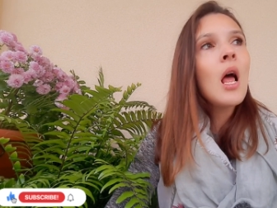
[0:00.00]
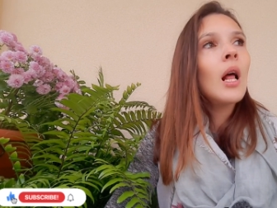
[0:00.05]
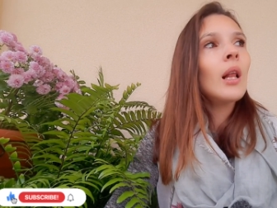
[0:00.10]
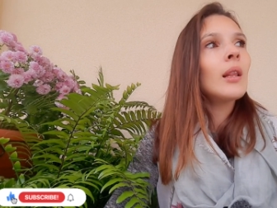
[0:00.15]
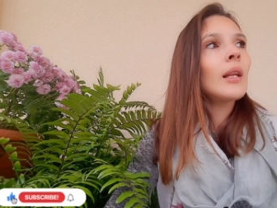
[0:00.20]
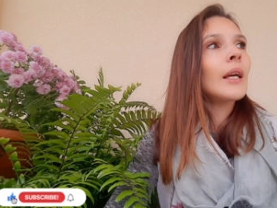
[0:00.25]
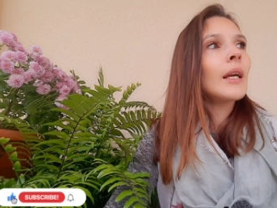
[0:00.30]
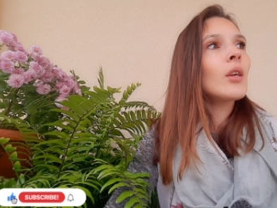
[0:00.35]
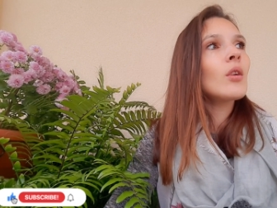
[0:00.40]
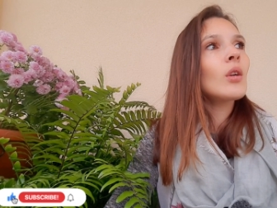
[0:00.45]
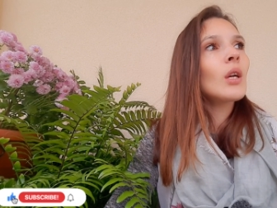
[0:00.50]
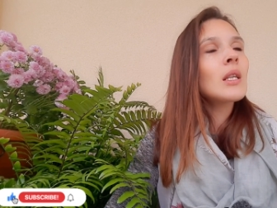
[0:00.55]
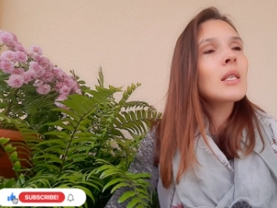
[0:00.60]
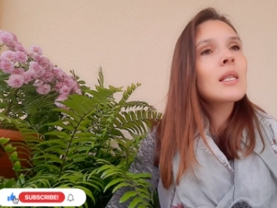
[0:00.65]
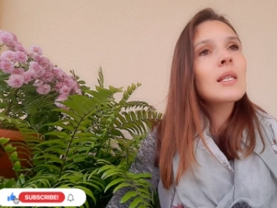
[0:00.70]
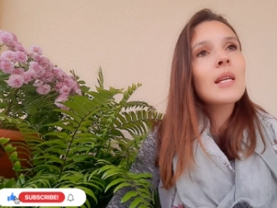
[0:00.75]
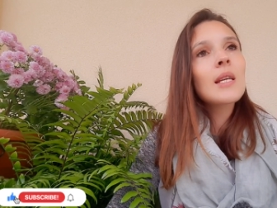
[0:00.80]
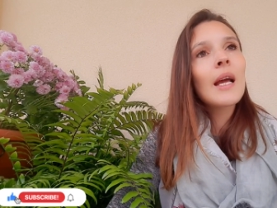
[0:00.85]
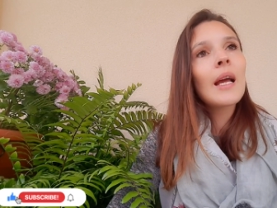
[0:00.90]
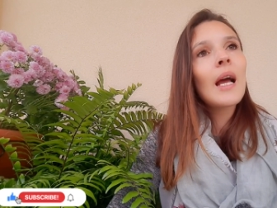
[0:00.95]
Like, you can
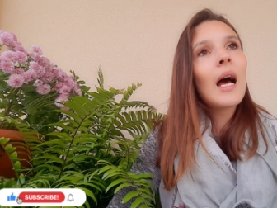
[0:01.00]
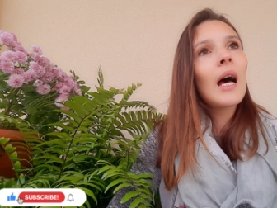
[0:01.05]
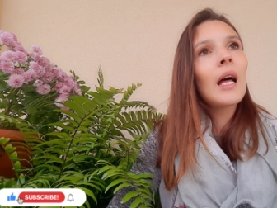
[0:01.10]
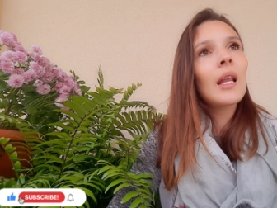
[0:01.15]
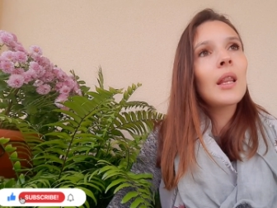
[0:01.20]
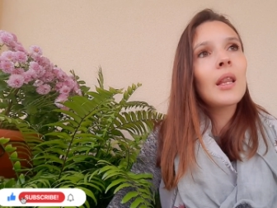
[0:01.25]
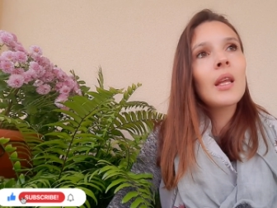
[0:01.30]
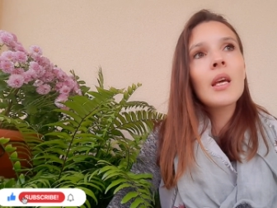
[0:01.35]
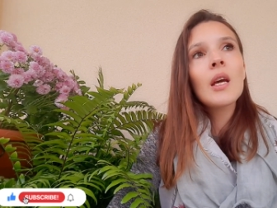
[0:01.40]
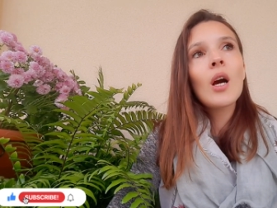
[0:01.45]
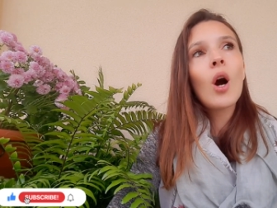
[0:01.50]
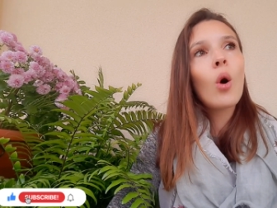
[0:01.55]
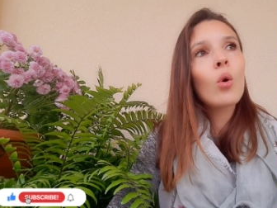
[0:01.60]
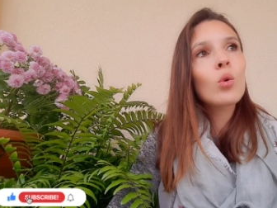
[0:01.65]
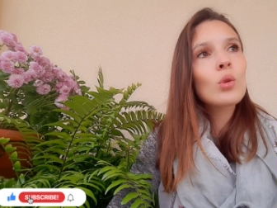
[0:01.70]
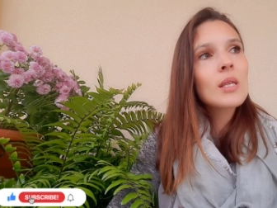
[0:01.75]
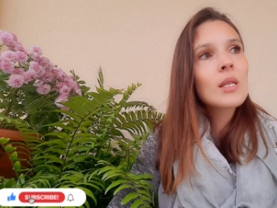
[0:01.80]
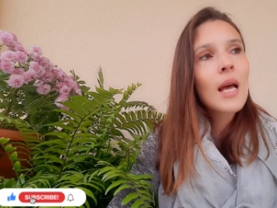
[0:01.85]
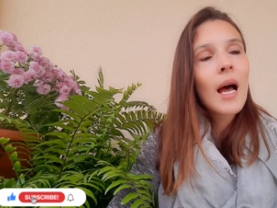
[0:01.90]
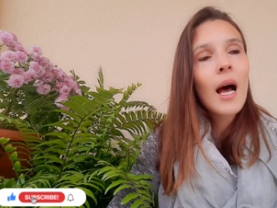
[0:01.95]
stay at the
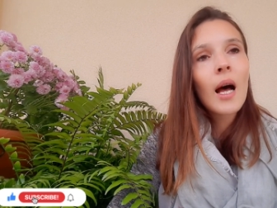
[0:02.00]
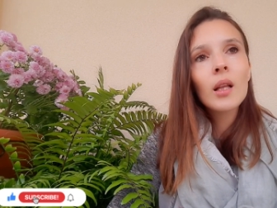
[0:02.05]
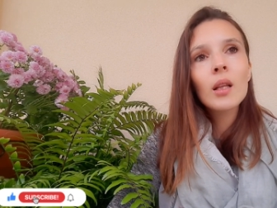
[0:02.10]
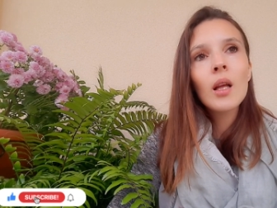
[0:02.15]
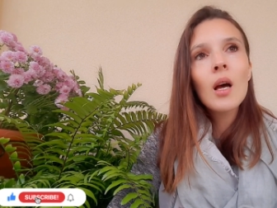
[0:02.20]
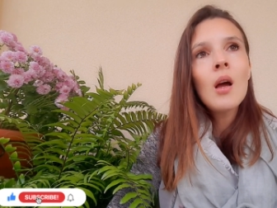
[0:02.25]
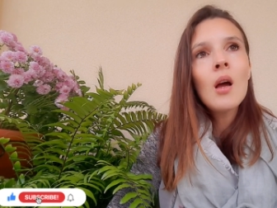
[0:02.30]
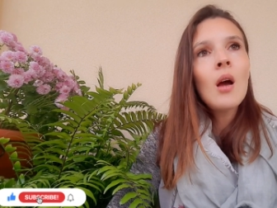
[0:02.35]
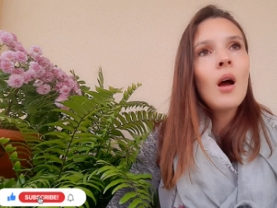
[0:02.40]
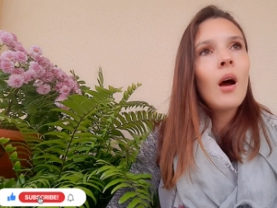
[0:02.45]
hotel,